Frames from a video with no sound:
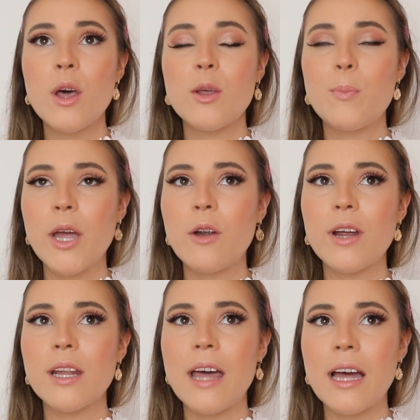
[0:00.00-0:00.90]
the
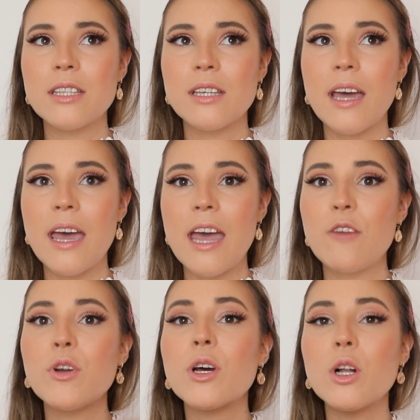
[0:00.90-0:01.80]
period that
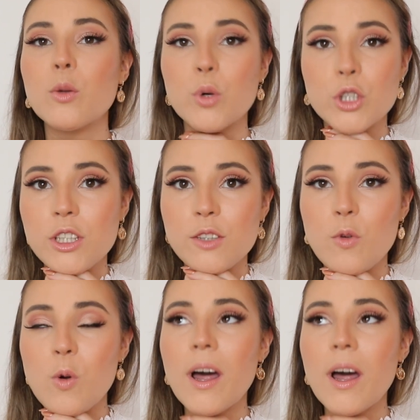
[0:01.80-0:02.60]
every girl wishes for.